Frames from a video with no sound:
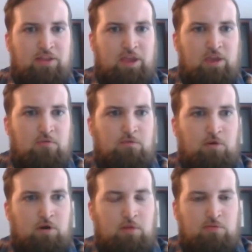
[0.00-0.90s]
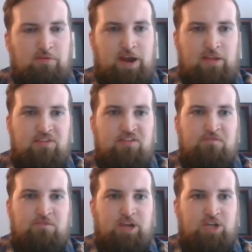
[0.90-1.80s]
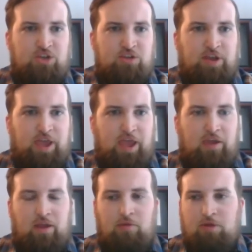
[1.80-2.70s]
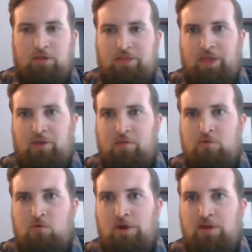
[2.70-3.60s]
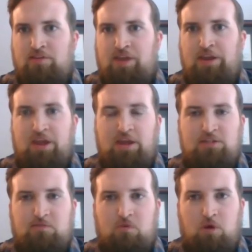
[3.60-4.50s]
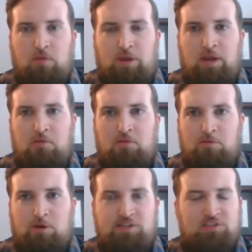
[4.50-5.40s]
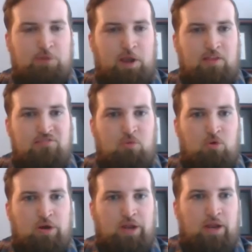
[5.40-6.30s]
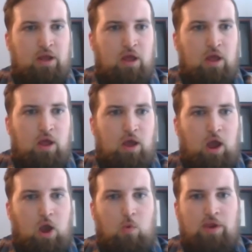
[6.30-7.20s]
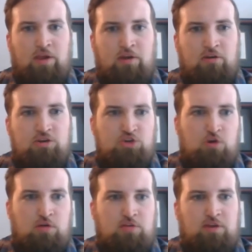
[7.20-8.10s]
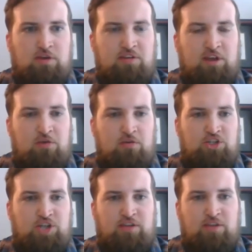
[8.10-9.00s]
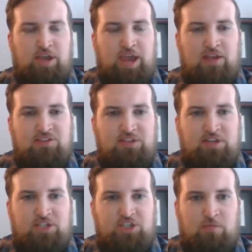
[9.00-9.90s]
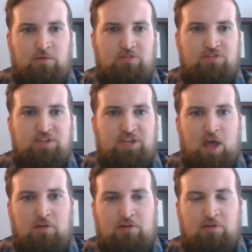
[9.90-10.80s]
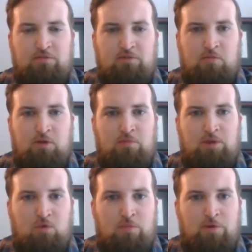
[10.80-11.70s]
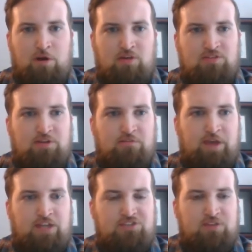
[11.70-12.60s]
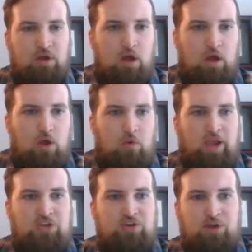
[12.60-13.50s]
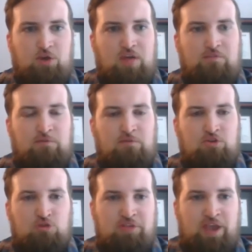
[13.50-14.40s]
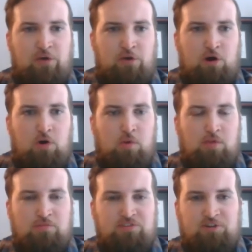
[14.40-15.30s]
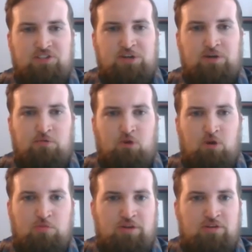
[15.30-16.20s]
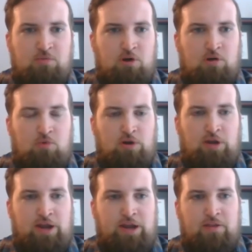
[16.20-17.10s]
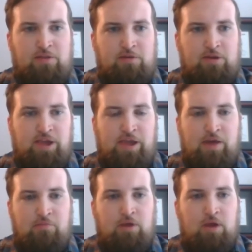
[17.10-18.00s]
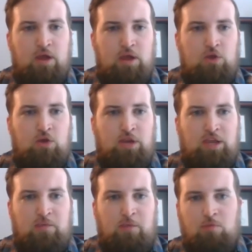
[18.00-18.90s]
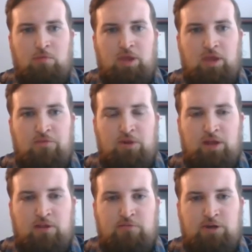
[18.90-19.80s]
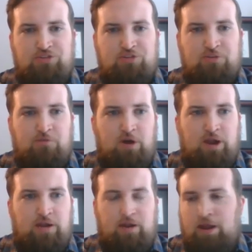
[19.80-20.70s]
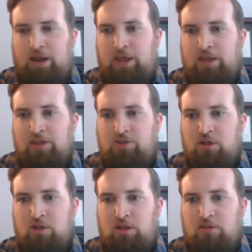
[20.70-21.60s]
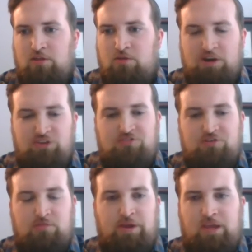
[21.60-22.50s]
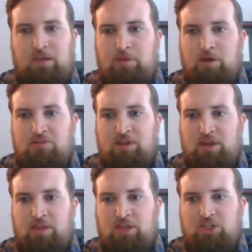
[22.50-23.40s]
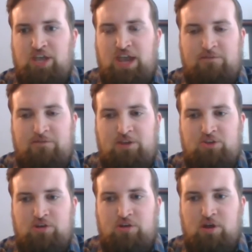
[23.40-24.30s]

thank you for providing this information today, and we thank everyone in attendance for being able to participate this morning. We encourage you all to continue to check the Kansas City Chamber's calendar for upcoming webinars and events. We actually do have a virtual town hall with Missouri Senator Roy Blunt tomorrow morning at 8:30 a.m. You can email me if you'd like to register for it, and I can get you a link to register. My email is in the chat feature,